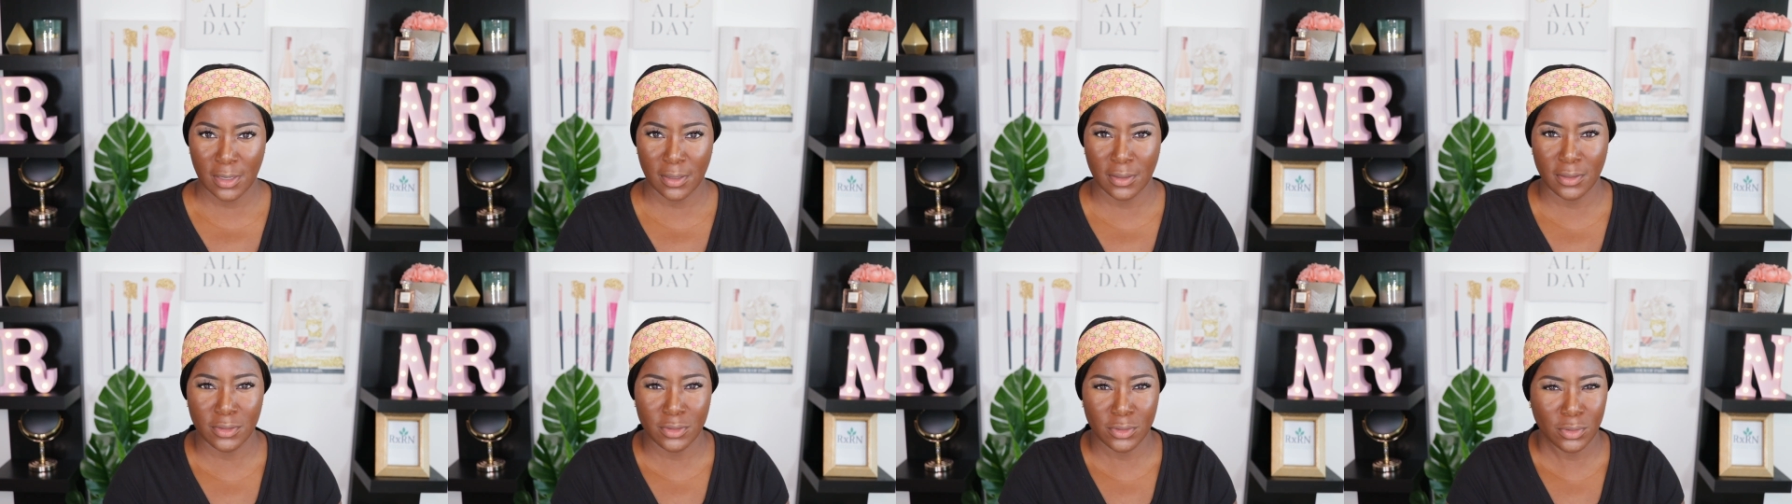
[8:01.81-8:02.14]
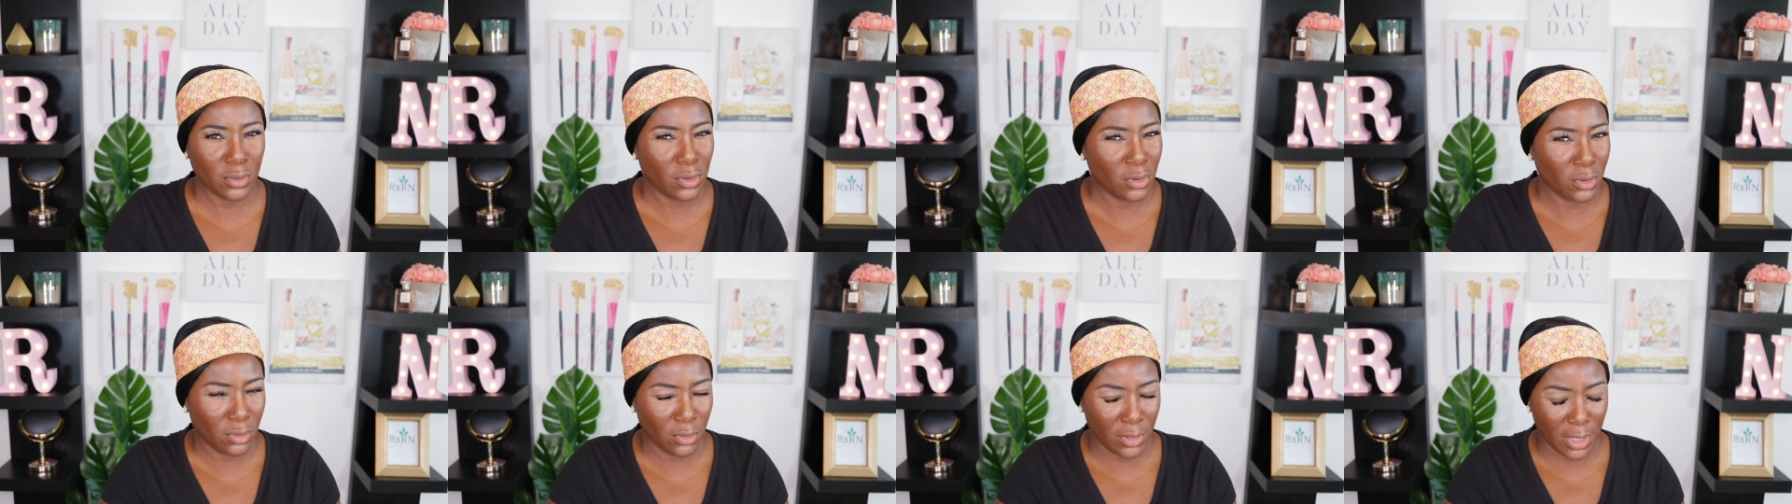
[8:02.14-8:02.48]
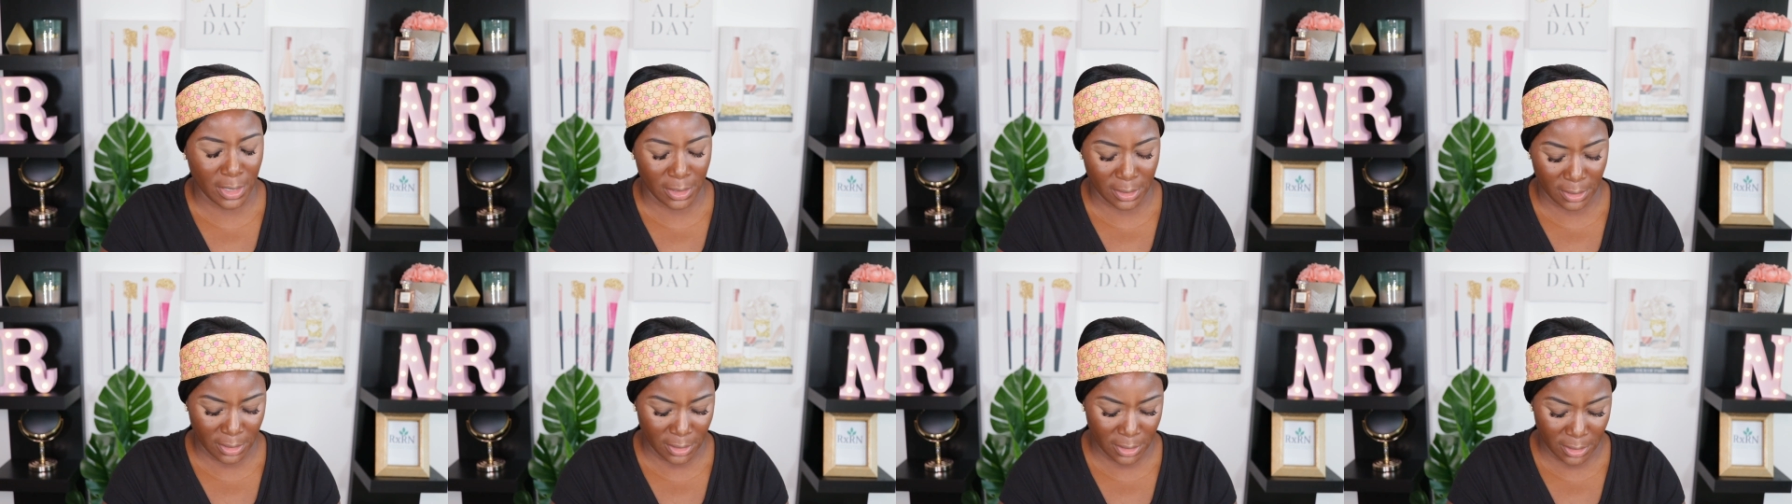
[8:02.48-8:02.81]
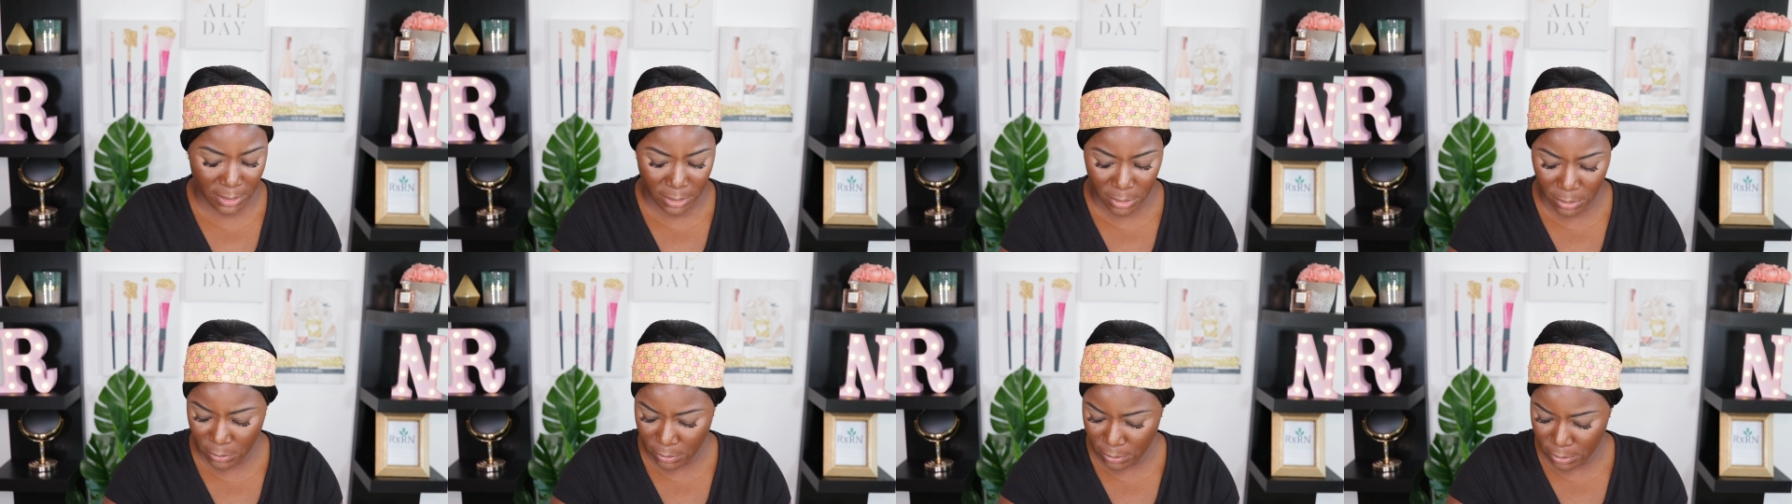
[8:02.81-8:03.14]
gonna do a whole lot of
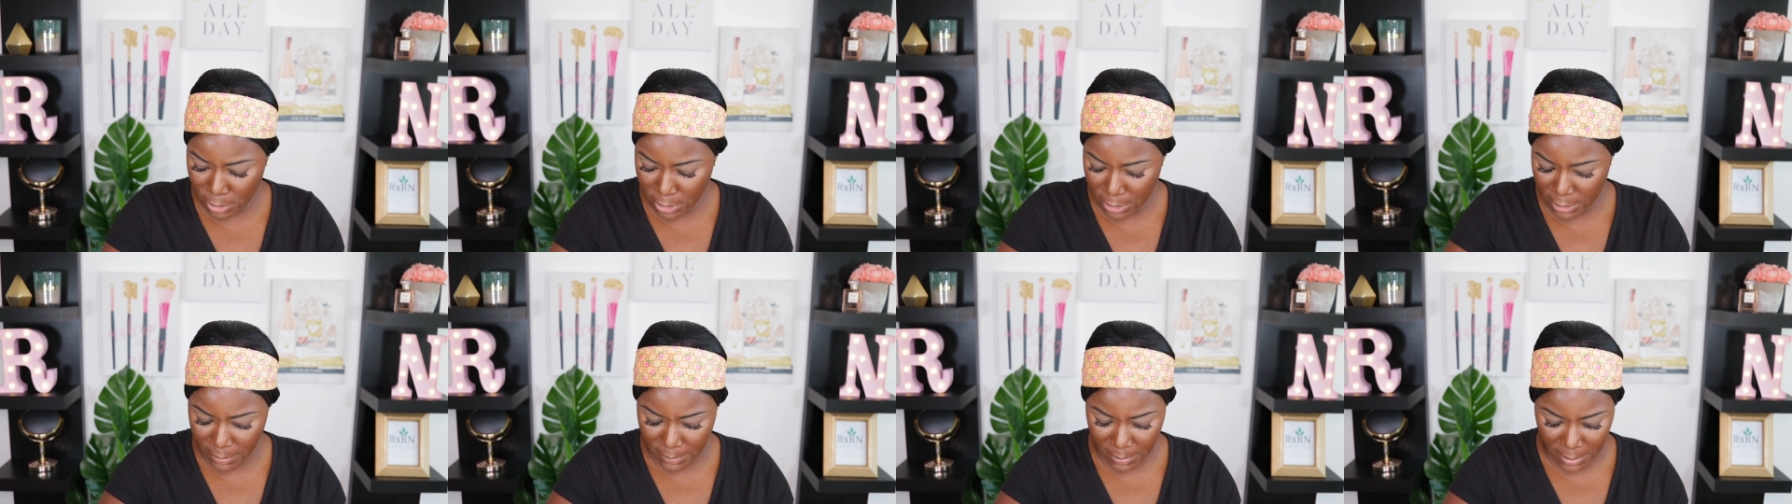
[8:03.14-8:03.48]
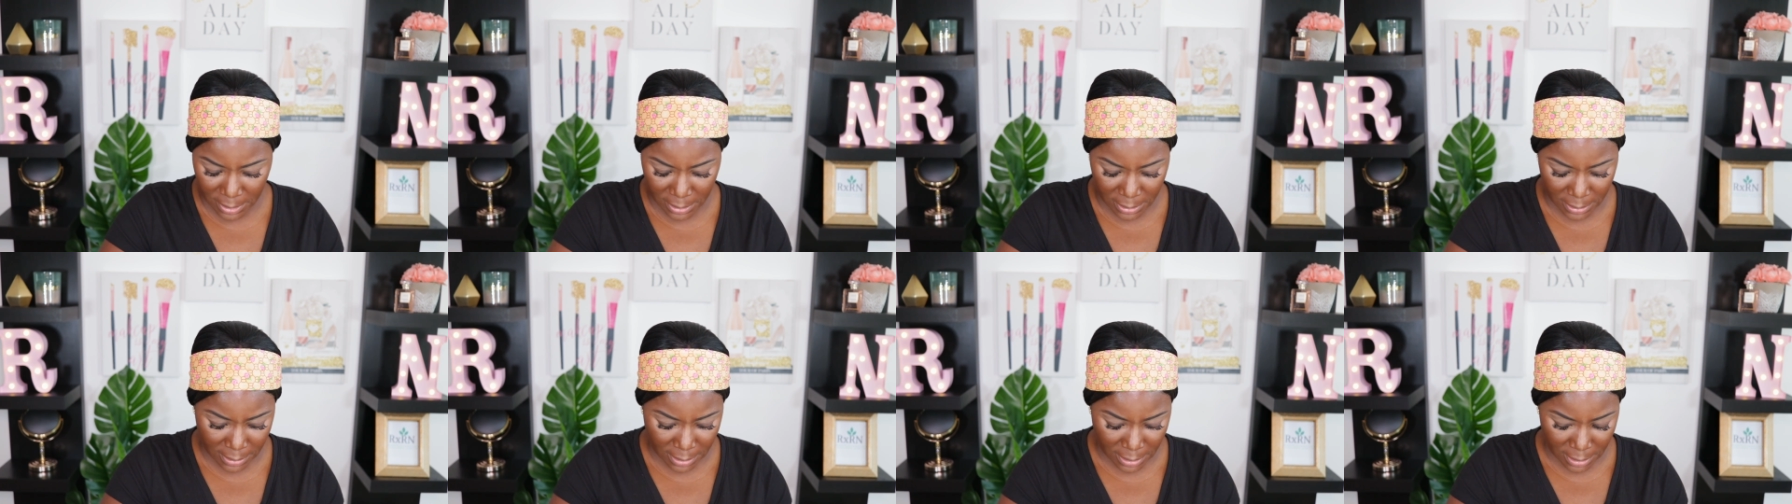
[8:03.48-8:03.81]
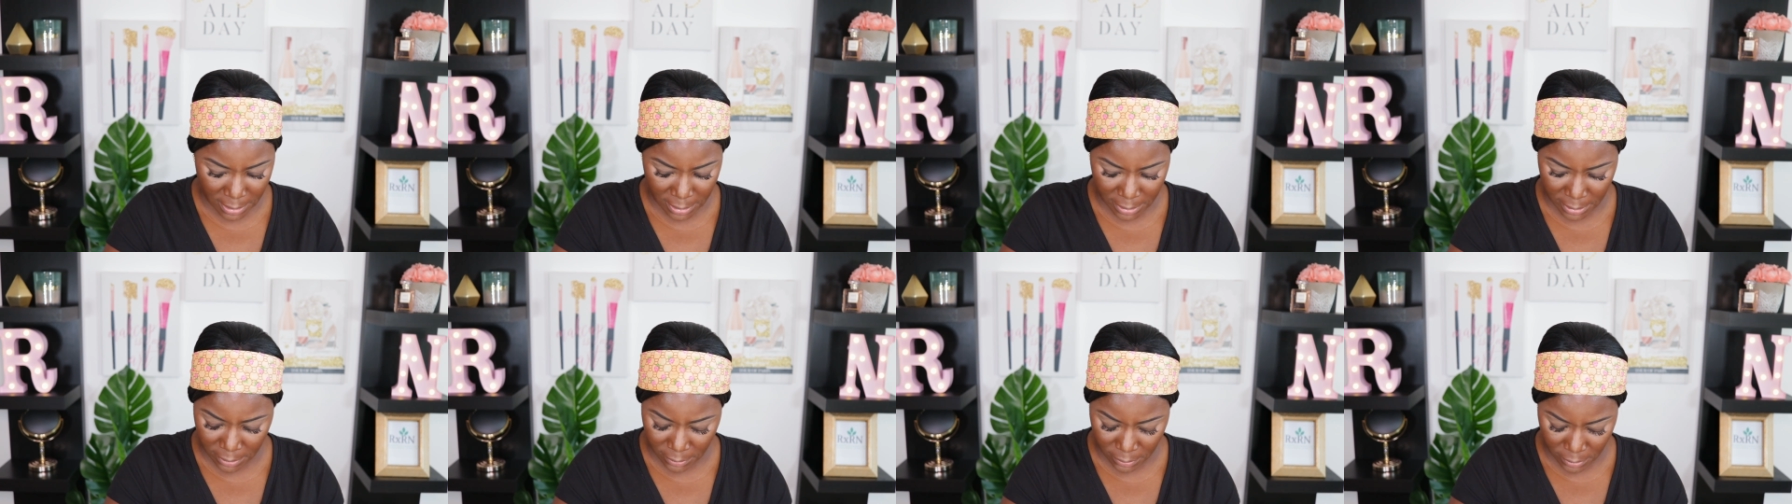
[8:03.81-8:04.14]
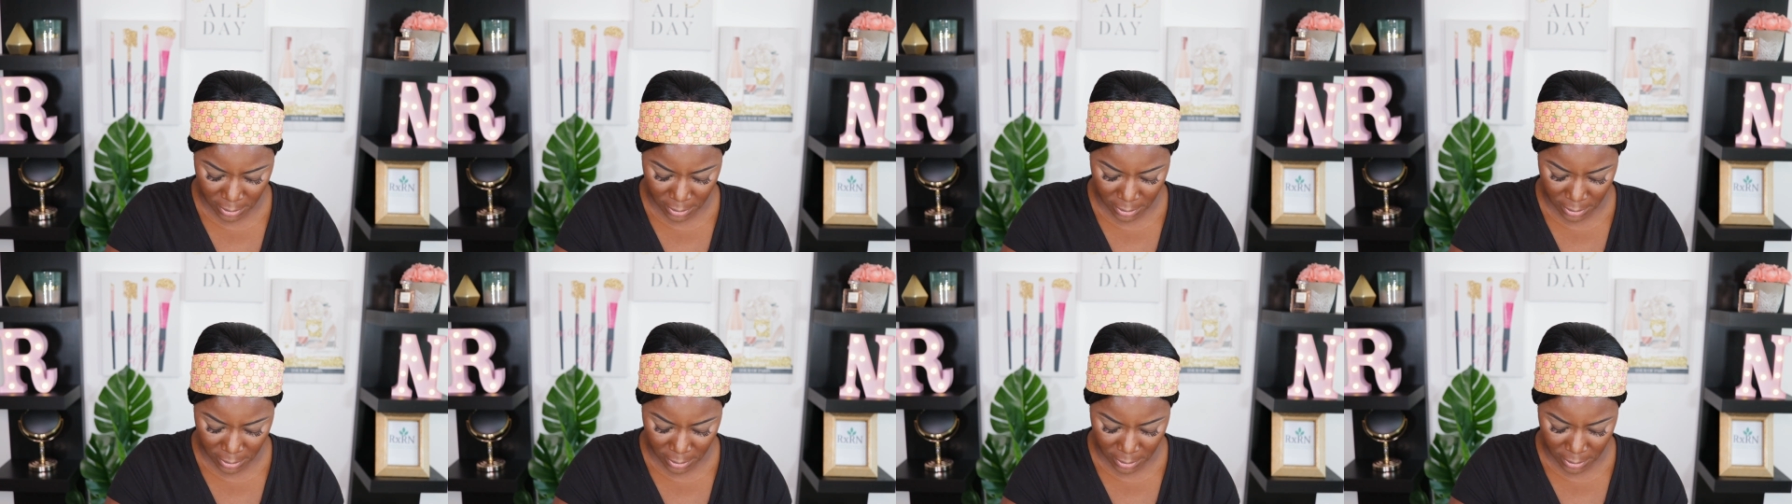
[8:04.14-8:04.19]
contouring because I just